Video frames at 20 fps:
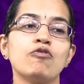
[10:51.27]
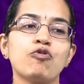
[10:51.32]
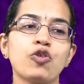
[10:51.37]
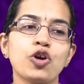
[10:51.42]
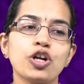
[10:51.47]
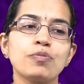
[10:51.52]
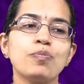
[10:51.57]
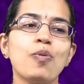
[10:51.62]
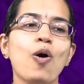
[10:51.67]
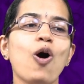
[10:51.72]

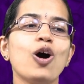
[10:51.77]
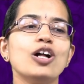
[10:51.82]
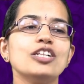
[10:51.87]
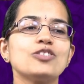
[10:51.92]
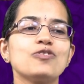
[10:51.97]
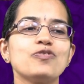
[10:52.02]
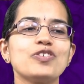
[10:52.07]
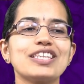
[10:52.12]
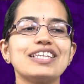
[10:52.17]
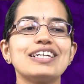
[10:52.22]

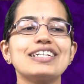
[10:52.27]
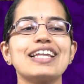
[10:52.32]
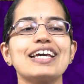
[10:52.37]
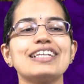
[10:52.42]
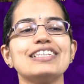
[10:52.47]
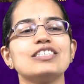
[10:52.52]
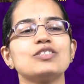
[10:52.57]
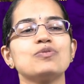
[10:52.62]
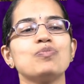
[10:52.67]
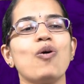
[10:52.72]
footballs with the
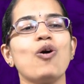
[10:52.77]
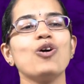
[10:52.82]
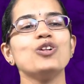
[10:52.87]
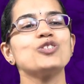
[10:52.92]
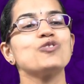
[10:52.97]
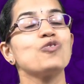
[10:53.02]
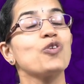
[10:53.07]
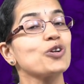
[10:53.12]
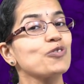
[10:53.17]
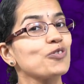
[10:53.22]
tennis
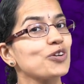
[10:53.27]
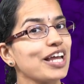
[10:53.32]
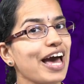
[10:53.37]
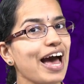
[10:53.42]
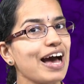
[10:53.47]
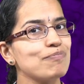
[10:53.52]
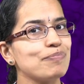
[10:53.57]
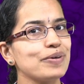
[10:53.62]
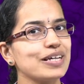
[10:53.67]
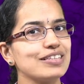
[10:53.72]
balls, what would
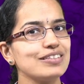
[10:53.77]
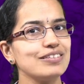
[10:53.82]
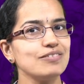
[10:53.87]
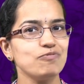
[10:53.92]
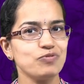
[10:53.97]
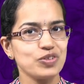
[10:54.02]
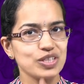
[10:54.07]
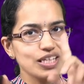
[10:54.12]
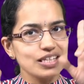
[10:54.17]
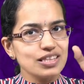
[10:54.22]
happen?
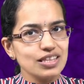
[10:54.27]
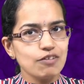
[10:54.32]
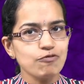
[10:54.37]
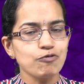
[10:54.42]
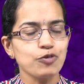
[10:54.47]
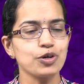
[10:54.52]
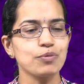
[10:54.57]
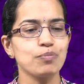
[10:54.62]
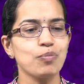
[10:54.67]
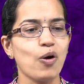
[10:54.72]
Within
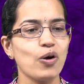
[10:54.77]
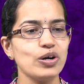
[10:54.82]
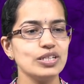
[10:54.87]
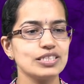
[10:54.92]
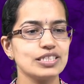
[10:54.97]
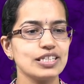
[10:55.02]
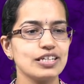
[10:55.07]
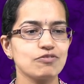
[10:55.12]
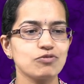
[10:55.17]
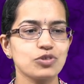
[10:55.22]
the
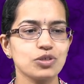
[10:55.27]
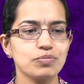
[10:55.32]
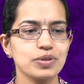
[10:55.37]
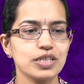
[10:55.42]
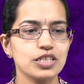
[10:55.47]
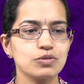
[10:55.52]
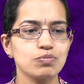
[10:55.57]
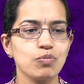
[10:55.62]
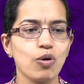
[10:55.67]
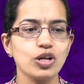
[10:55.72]
footballs there would
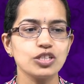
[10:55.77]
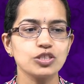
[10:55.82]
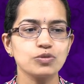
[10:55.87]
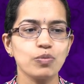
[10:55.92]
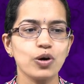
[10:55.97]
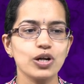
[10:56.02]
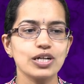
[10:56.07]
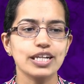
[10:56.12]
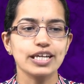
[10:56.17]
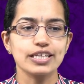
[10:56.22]
be
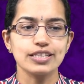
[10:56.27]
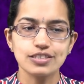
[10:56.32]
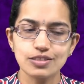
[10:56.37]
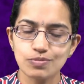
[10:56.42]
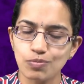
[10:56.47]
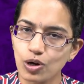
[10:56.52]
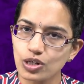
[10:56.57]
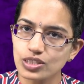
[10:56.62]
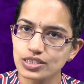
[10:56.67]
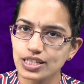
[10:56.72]
small
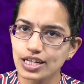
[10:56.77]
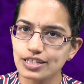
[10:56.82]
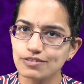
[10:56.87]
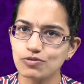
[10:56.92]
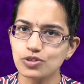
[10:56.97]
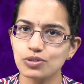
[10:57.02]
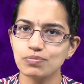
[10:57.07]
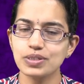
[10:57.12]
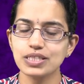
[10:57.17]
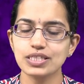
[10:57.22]
tennis balls
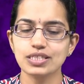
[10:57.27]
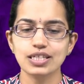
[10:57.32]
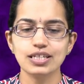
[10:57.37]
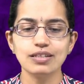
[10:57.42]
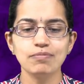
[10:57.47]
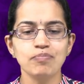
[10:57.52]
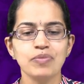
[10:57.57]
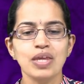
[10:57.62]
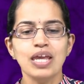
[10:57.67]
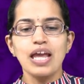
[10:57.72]
that would be
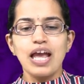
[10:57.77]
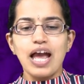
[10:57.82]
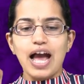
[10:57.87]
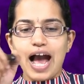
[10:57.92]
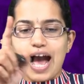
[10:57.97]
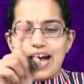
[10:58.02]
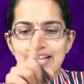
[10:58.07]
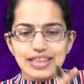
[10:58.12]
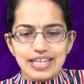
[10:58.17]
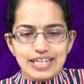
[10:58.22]
seen,
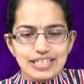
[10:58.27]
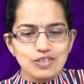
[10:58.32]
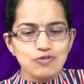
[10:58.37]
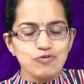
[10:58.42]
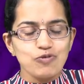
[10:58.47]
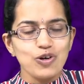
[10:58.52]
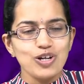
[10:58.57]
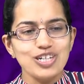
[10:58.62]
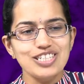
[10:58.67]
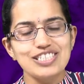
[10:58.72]
and
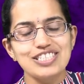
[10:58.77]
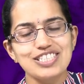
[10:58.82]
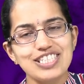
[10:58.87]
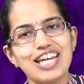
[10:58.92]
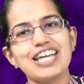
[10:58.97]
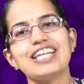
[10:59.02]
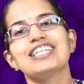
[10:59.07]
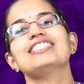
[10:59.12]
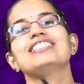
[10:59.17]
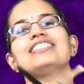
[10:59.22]
this would
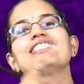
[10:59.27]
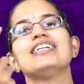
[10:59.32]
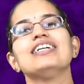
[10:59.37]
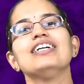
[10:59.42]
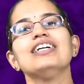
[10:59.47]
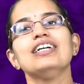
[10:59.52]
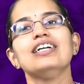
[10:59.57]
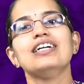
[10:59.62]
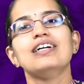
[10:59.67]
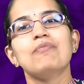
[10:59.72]
change
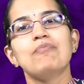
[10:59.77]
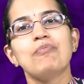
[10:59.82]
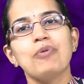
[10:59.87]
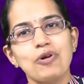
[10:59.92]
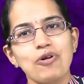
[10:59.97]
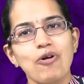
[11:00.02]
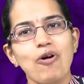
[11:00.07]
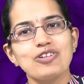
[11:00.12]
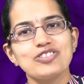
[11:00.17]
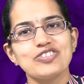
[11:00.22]
the
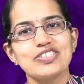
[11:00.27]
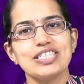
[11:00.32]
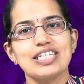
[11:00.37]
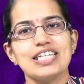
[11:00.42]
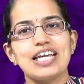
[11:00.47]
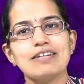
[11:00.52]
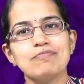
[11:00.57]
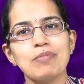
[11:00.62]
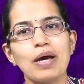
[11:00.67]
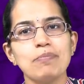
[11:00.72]

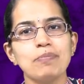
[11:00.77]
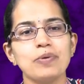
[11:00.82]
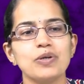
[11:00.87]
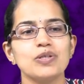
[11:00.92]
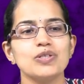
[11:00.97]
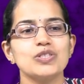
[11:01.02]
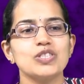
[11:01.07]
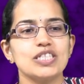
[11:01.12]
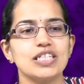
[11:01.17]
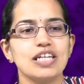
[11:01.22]
porosity, and my
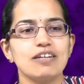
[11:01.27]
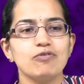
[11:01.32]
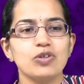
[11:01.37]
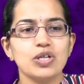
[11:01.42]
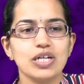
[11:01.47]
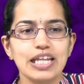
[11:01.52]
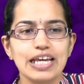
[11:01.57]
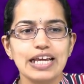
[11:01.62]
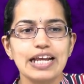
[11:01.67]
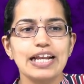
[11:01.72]
porosity
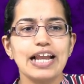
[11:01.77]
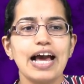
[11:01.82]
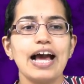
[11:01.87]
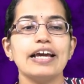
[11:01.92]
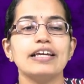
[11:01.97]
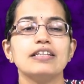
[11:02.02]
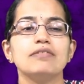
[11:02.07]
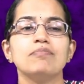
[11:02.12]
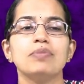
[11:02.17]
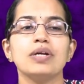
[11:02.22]
would
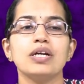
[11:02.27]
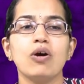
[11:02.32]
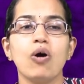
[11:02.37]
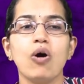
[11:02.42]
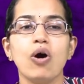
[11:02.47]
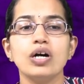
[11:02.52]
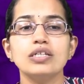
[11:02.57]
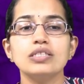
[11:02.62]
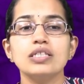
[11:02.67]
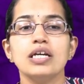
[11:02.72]
decline
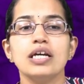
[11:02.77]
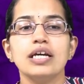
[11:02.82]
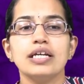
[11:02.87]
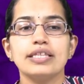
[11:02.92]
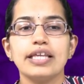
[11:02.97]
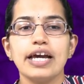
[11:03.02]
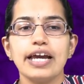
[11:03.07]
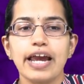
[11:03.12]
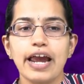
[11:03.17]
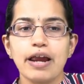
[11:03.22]
because
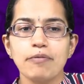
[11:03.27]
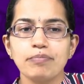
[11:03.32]
the